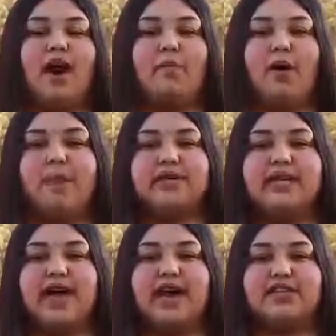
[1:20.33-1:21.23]
I promise
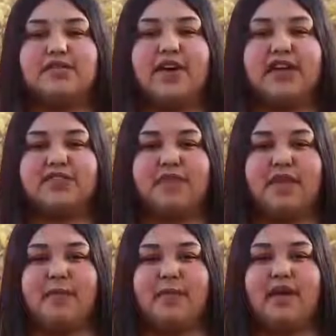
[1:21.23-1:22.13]
that as you fast for
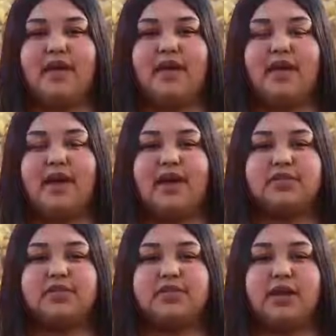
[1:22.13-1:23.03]
them and
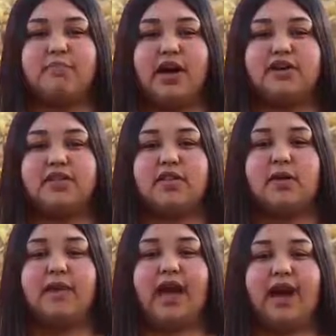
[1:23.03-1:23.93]
as you send prayers on
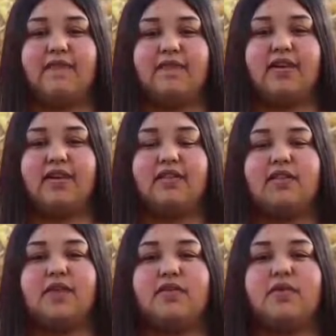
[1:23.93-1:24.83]
their behalf,
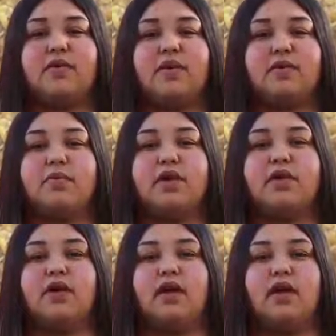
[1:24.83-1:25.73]
that the Lord
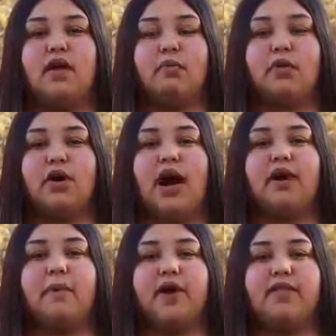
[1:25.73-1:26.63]
will pour
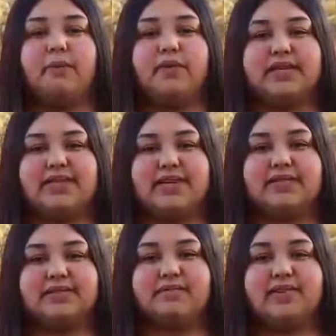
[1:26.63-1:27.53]
out upon them
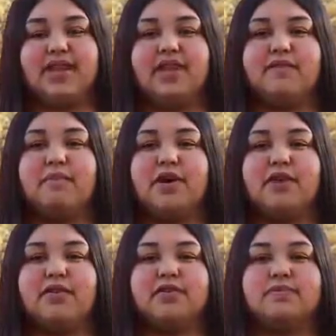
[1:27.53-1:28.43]
blessings and even
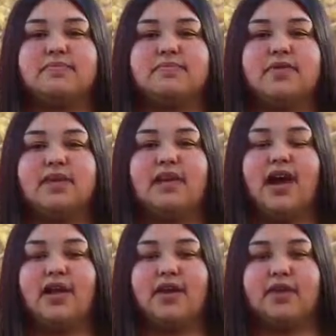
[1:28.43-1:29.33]
miracles.
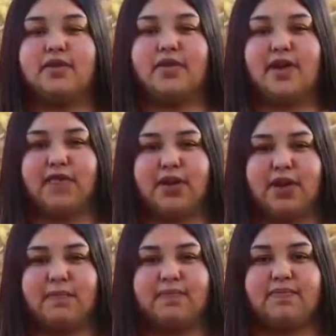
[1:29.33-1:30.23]
I know He'll do that for
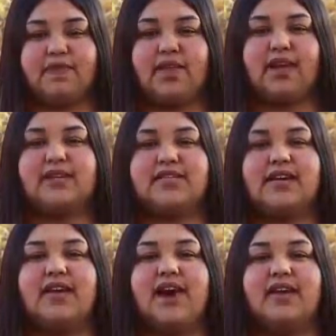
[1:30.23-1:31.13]
you. And I
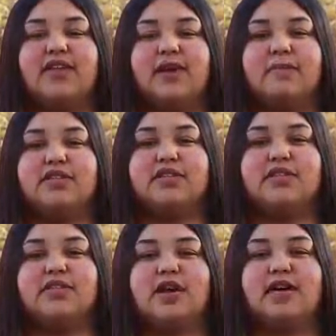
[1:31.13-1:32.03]
say that in the name of
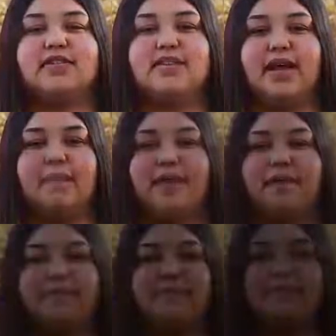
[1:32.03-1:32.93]
Jesus Christ. Amen.